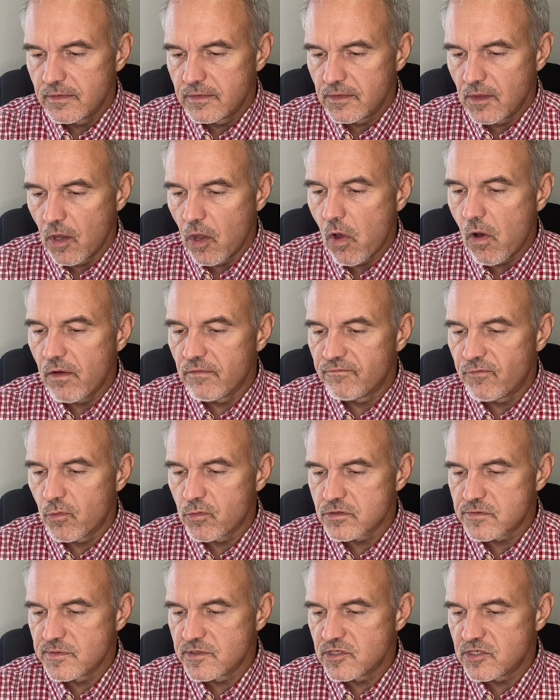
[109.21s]
The Law
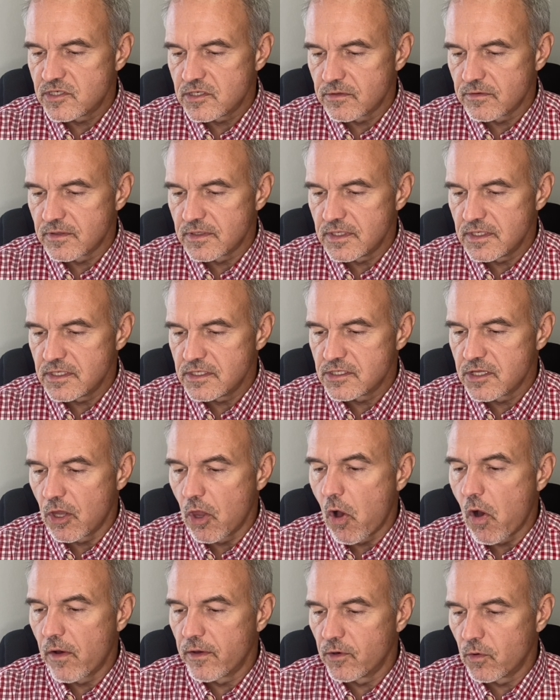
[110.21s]
Enforcement series
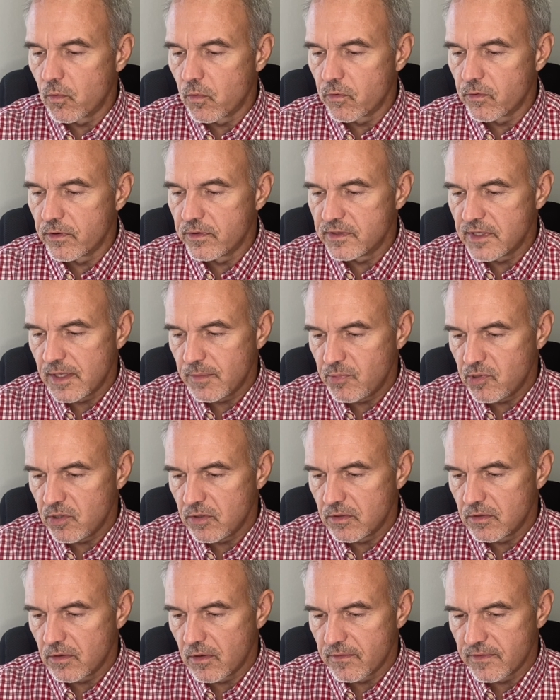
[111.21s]
Law and Order
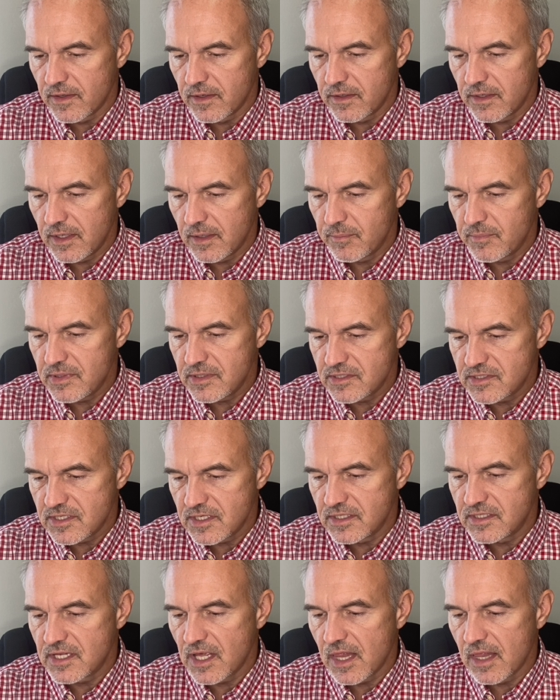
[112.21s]
debuted on the
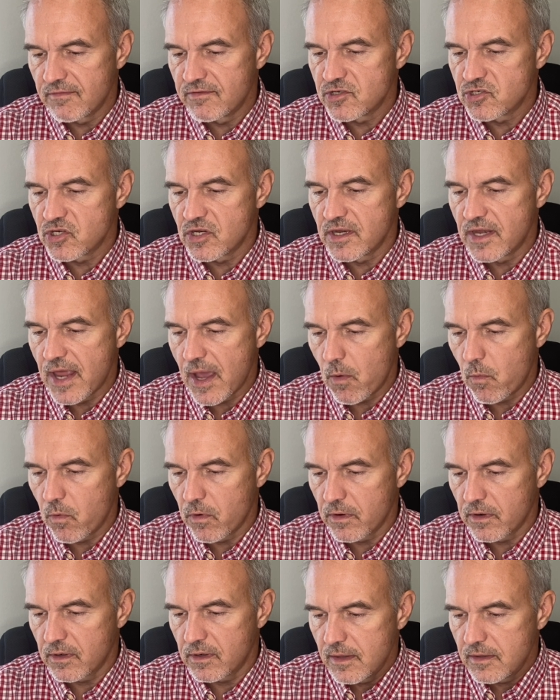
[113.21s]
NBC television
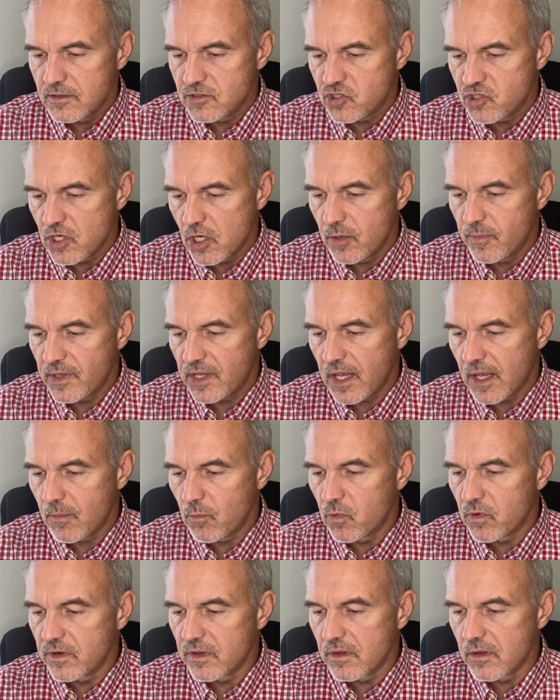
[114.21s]
network. The show became
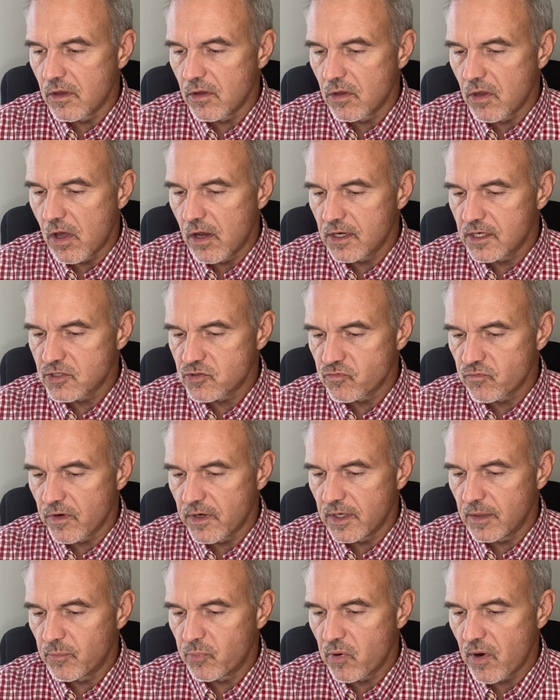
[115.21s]
one of the longest
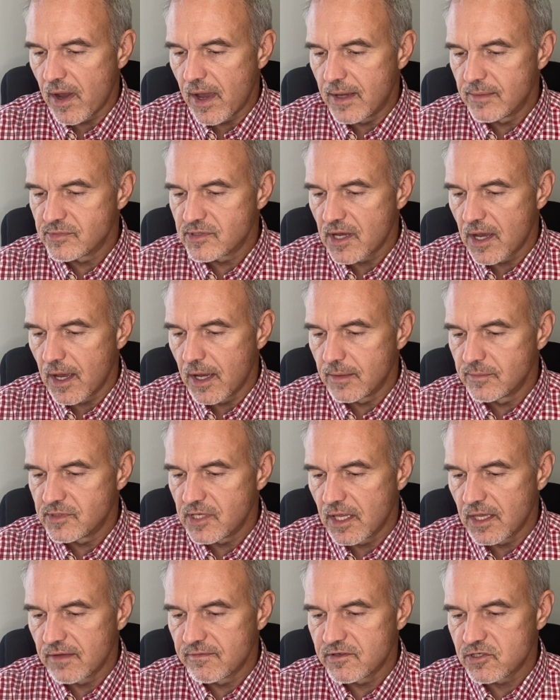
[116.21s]
running primetime
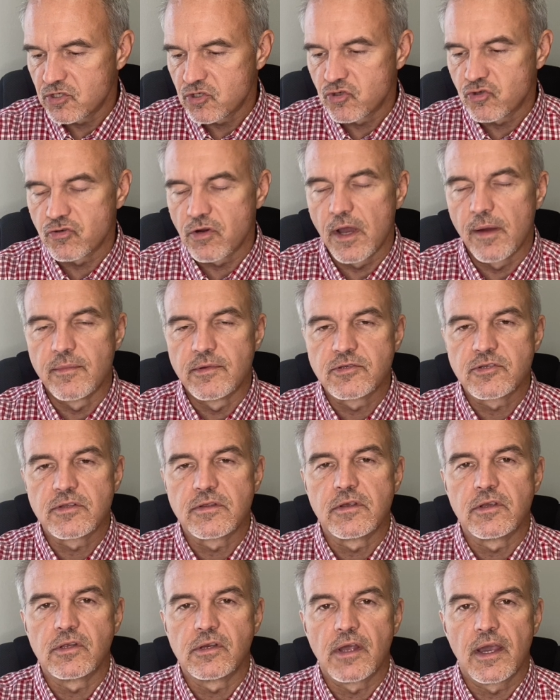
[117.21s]
television dramas in
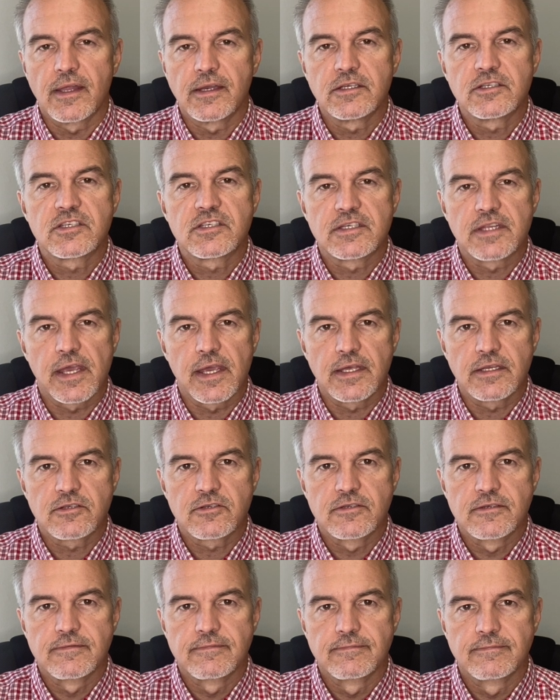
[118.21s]
the United
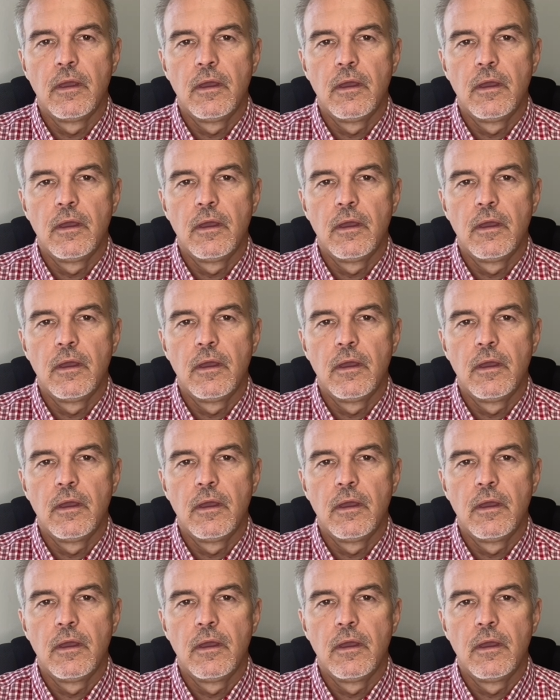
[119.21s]
States.